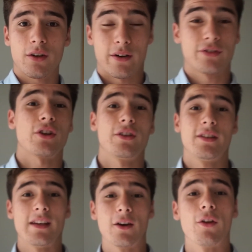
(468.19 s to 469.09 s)
where I've started to
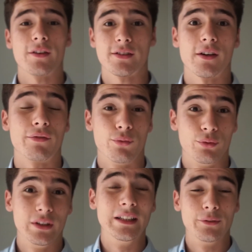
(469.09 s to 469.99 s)
take all this stuff
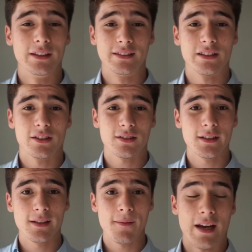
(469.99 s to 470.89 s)
really, really seriously,